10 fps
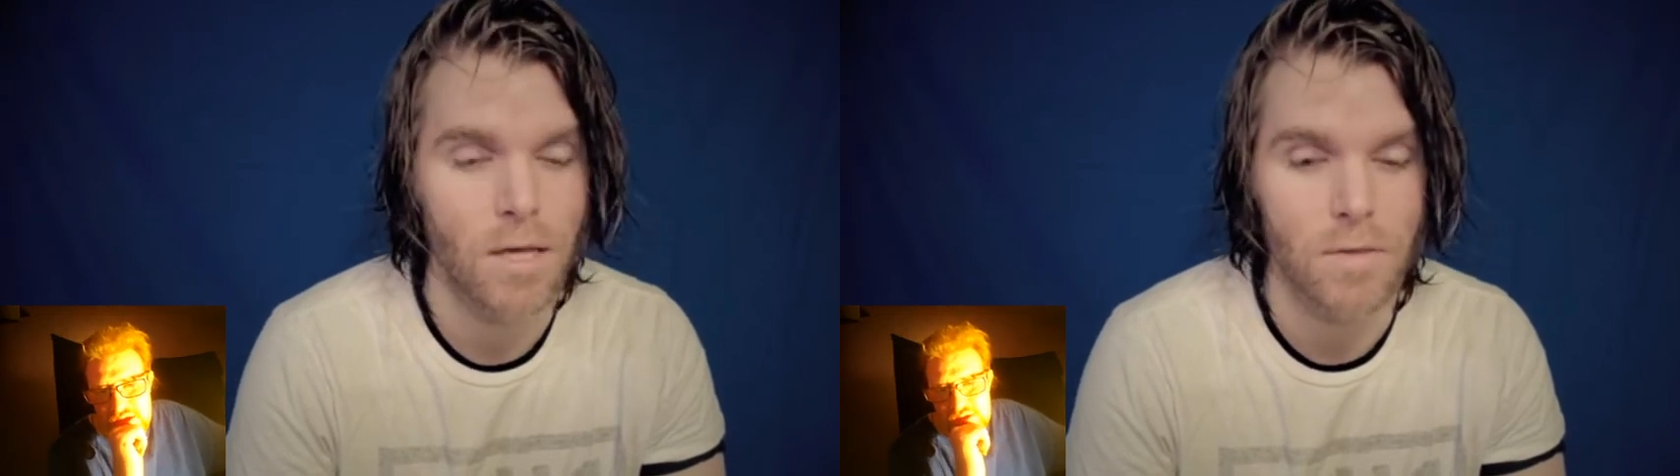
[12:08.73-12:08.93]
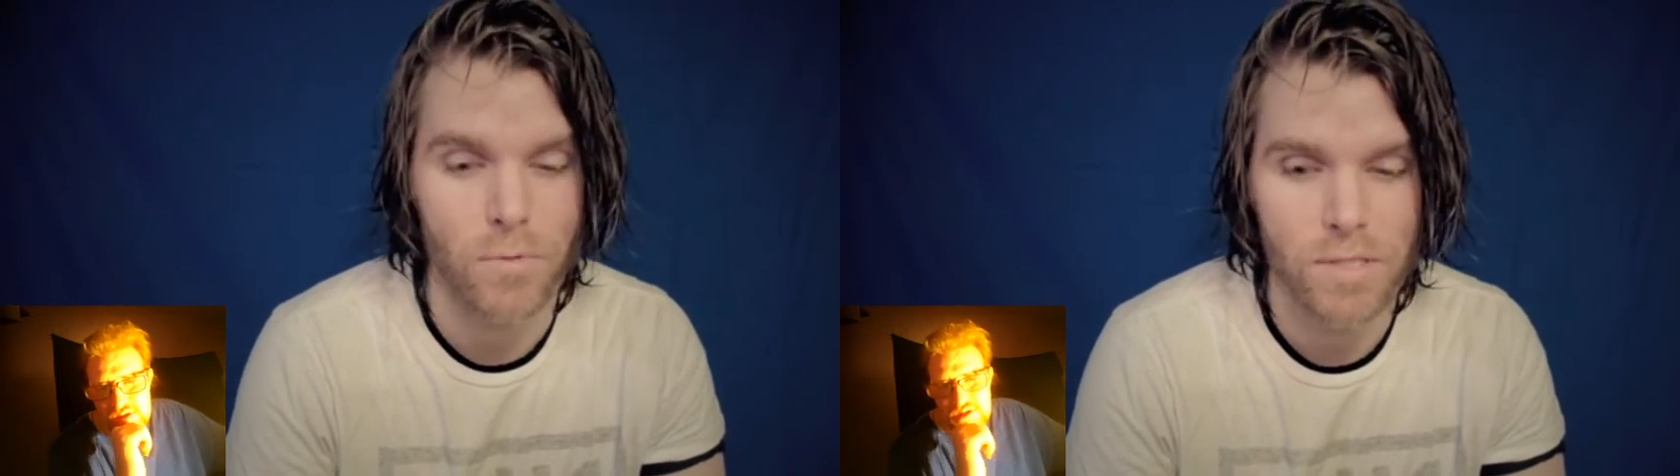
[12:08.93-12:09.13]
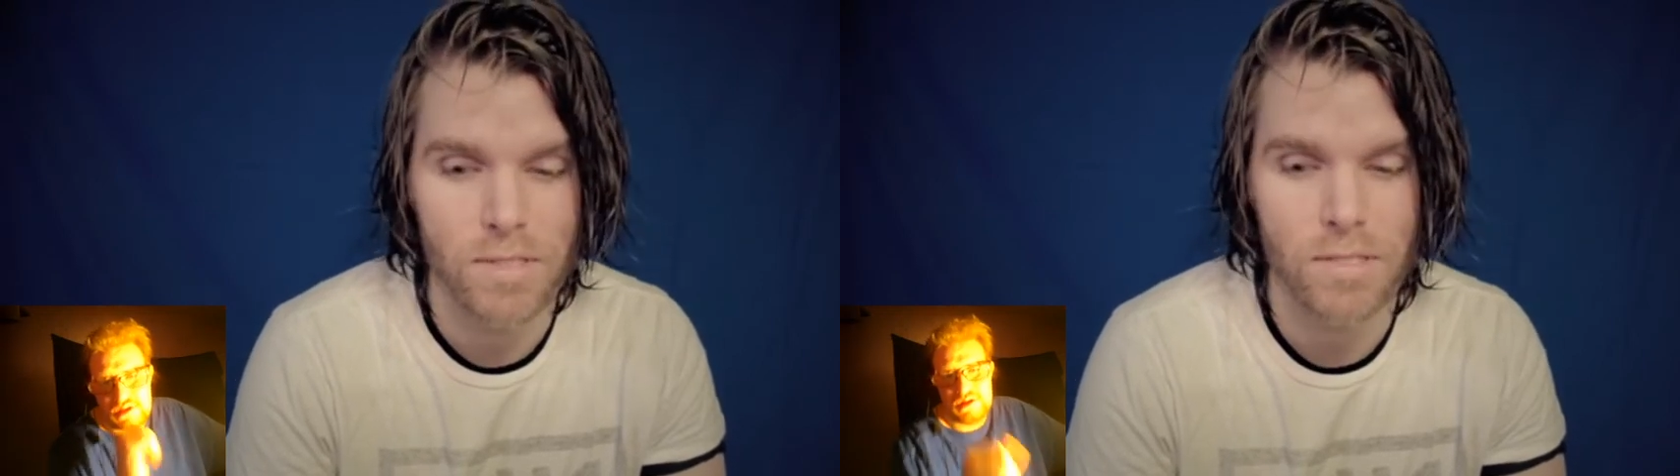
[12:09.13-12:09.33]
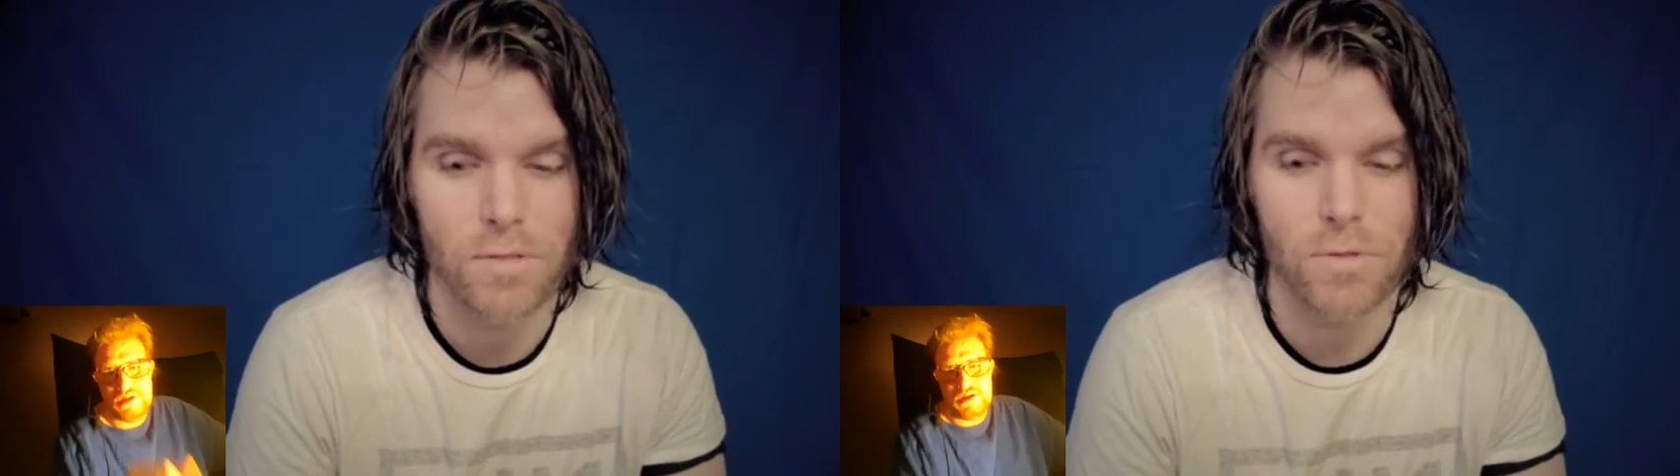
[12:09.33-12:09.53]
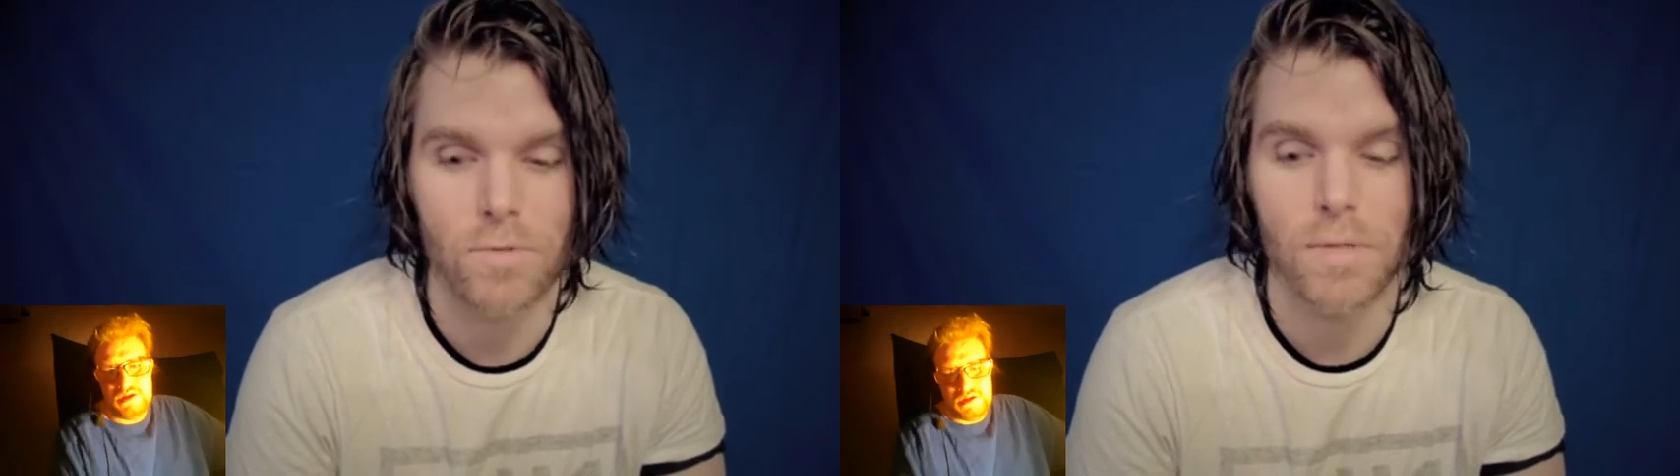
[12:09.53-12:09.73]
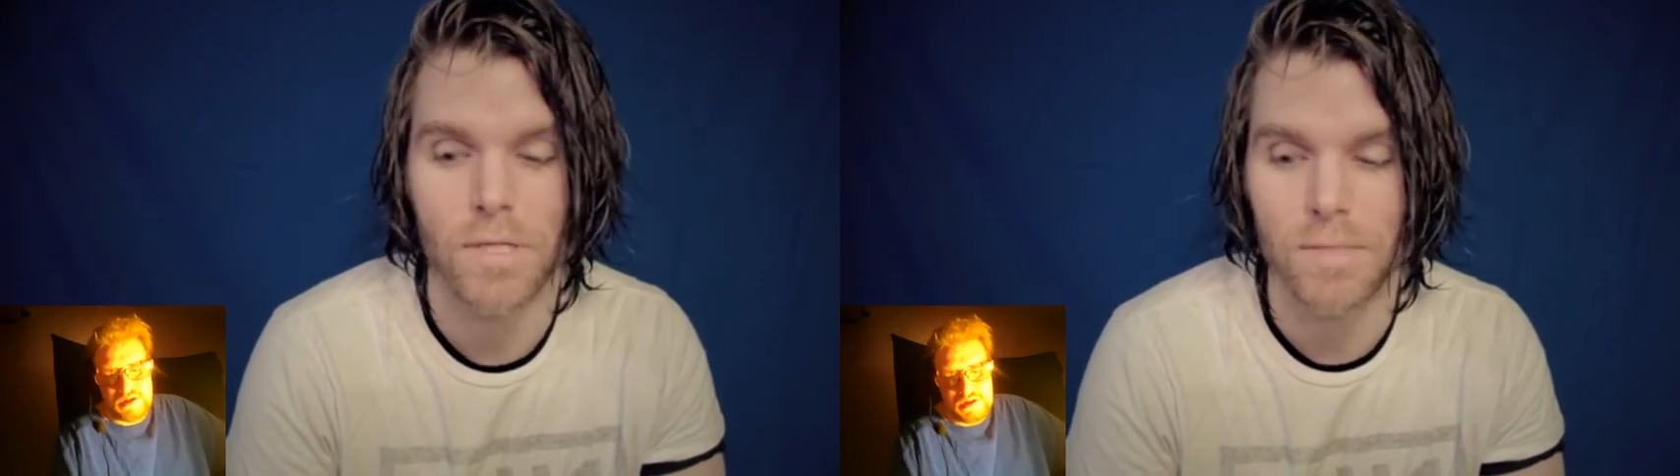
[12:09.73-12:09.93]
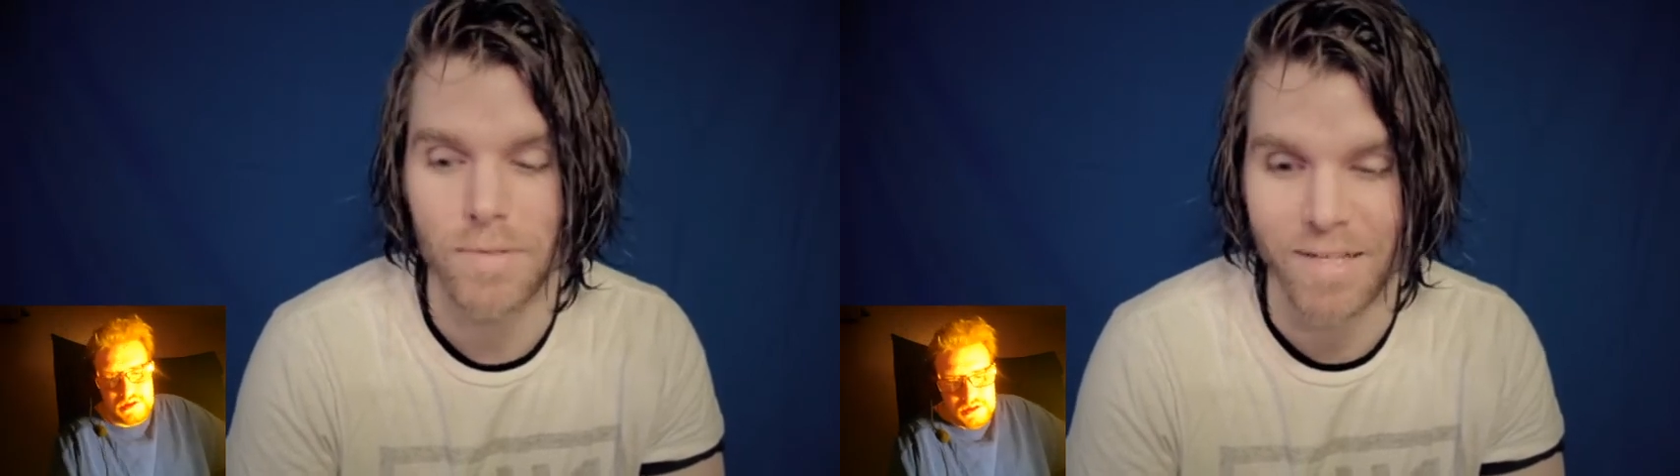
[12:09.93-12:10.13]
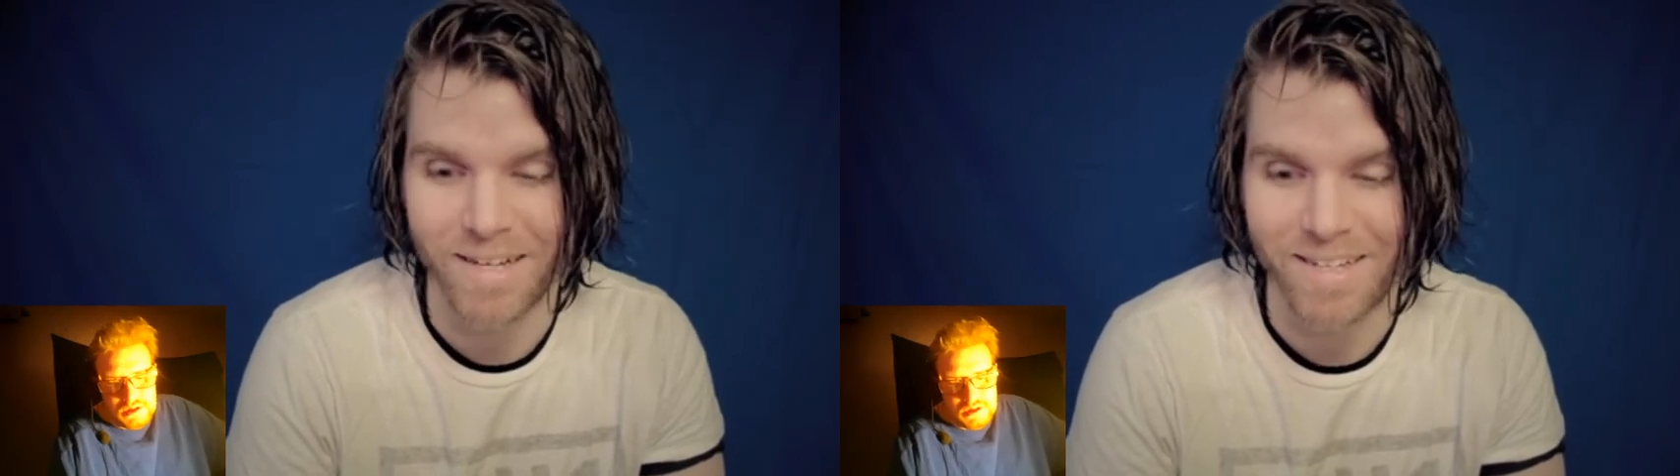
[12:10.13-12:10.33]
And the reason they do is
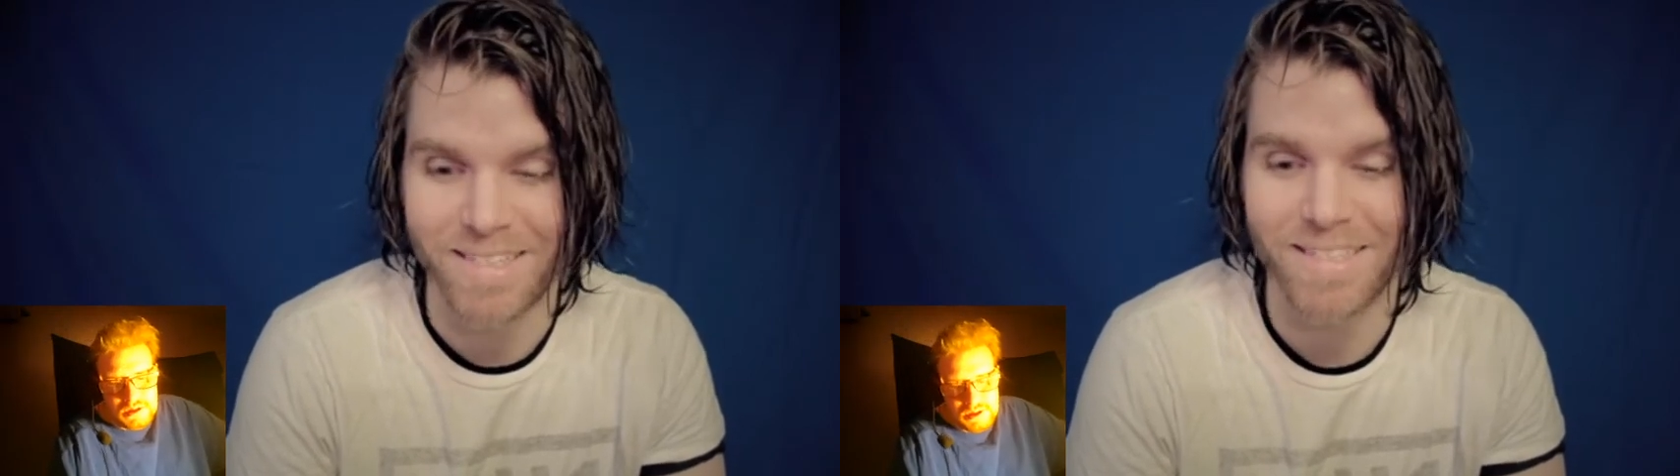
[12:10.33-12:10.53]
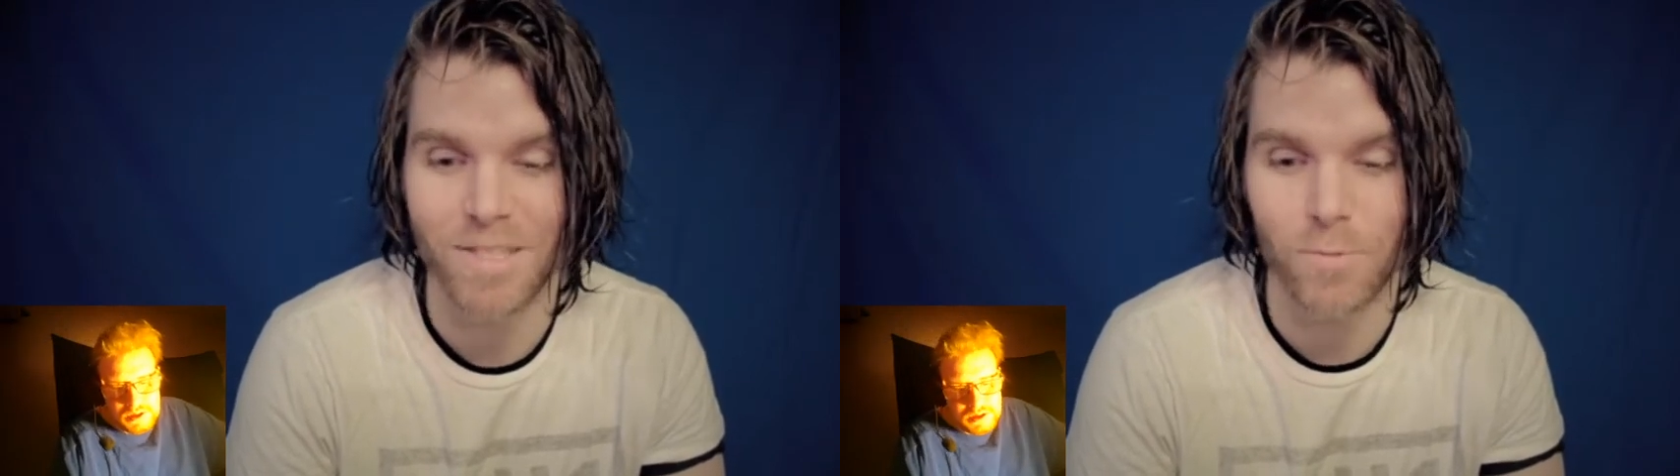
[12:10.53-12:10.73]
because